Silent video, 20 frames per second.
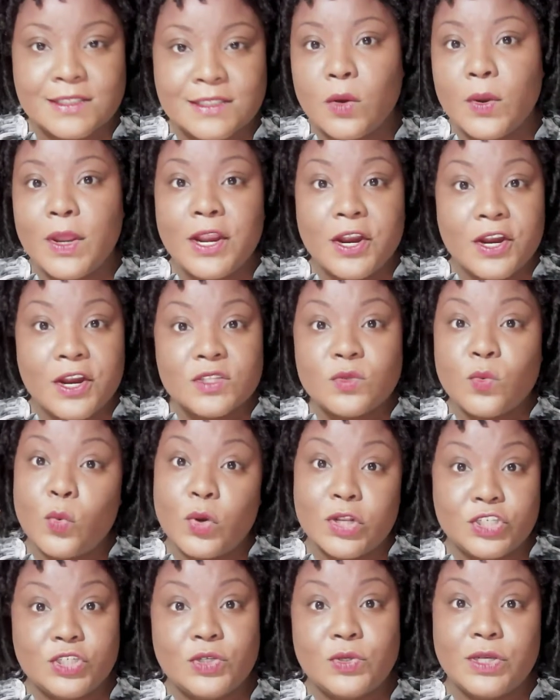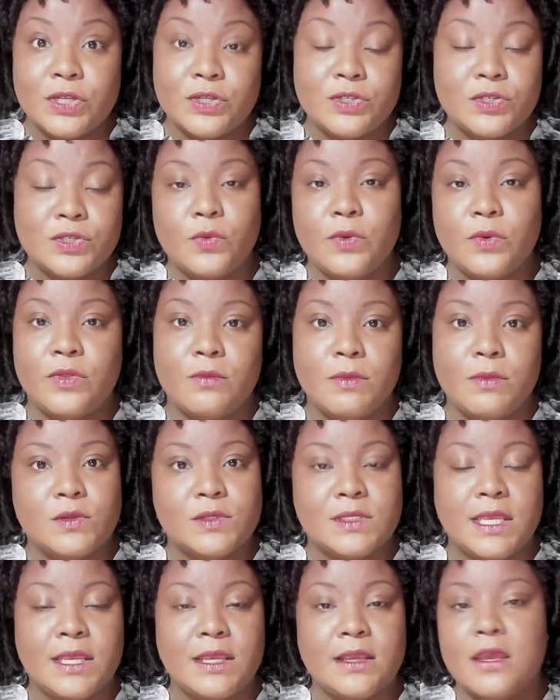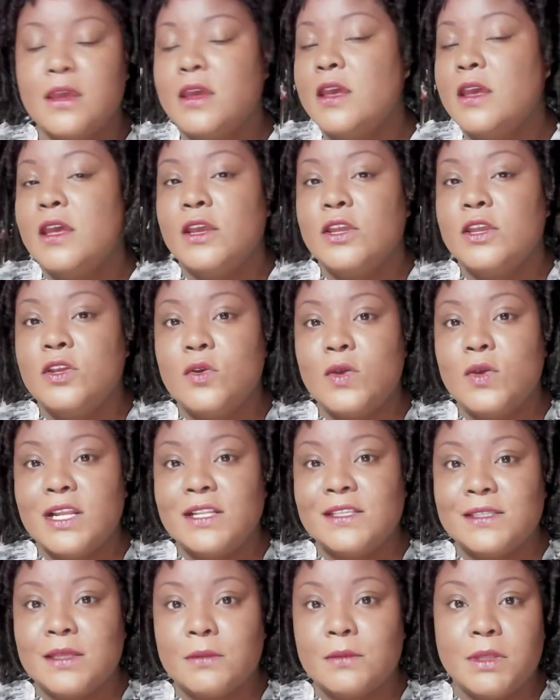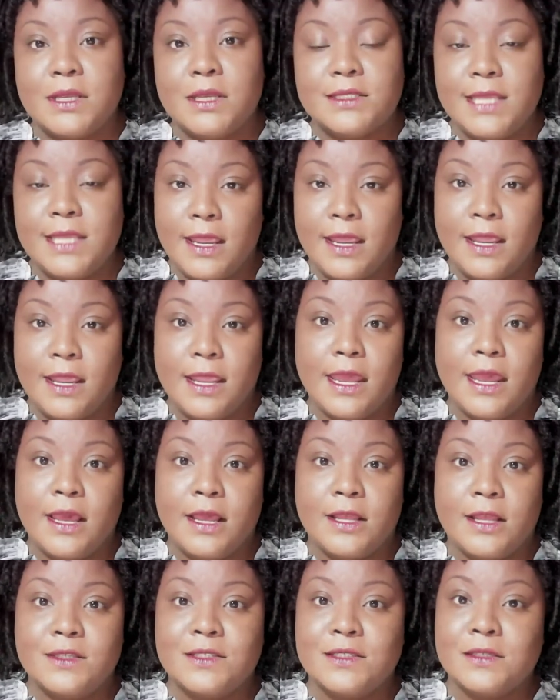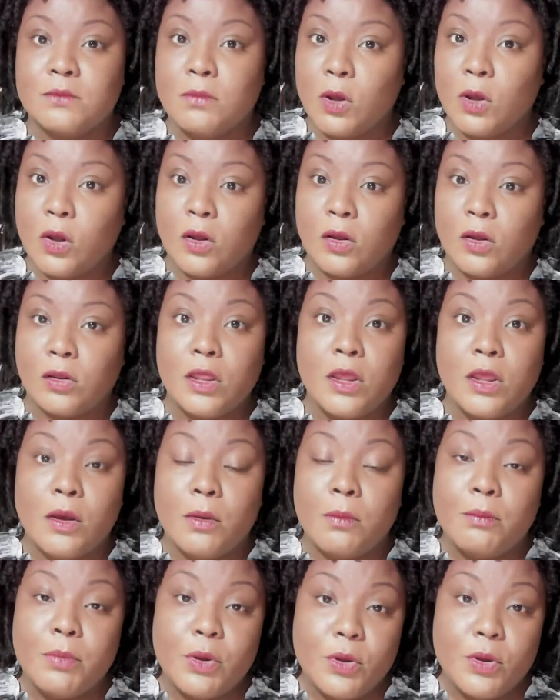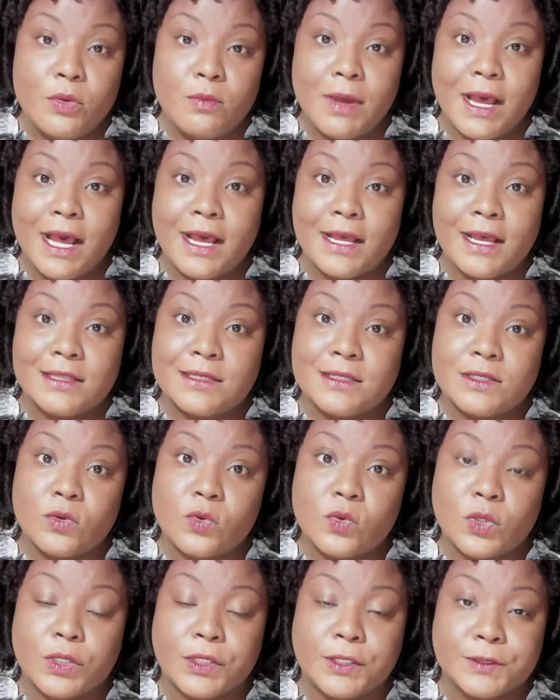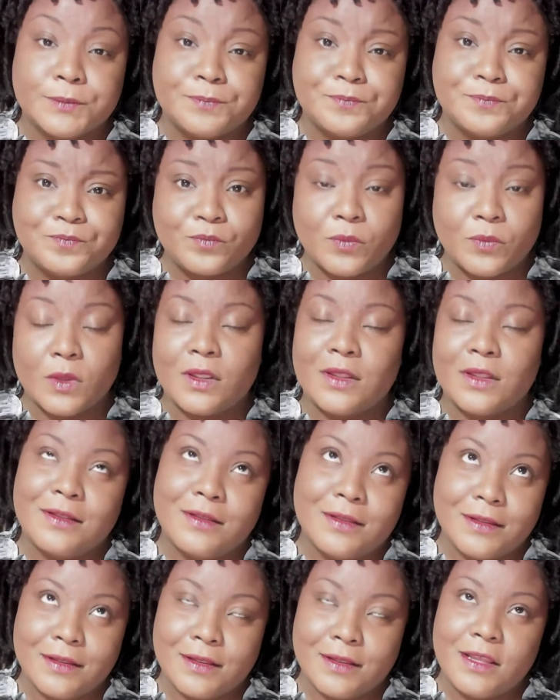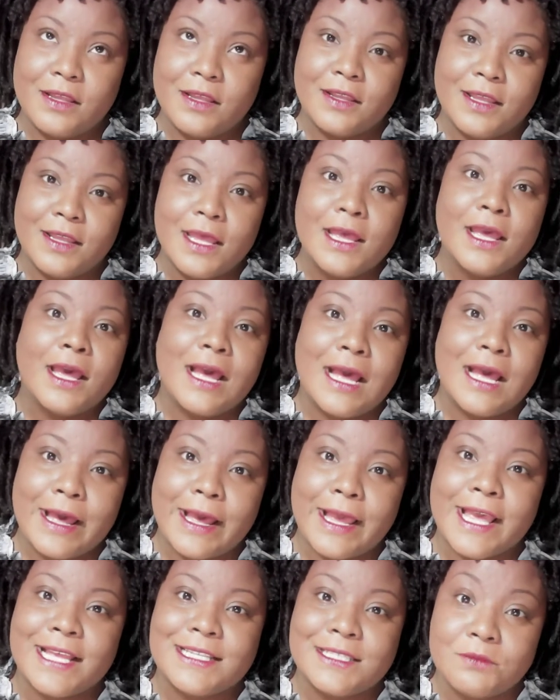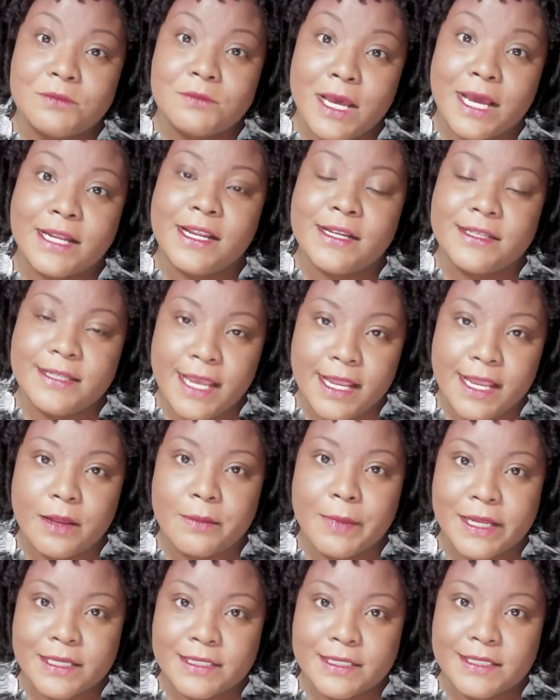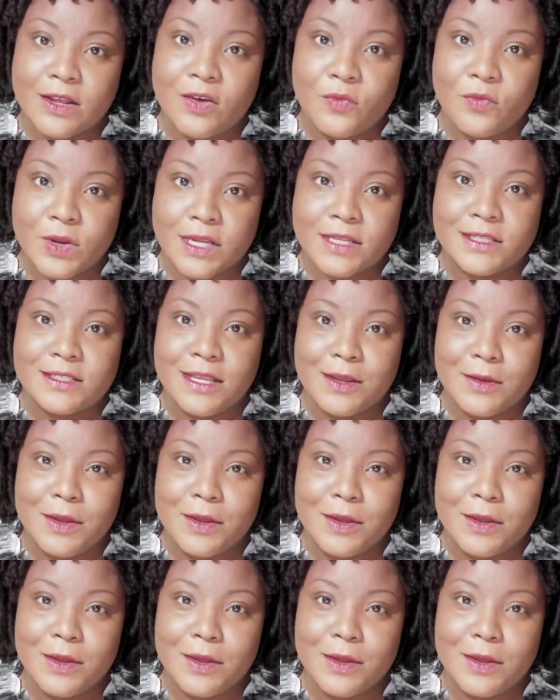here's what you could do with music. You can simply take a small boombox, or I guess I'm kind of dating myself when I say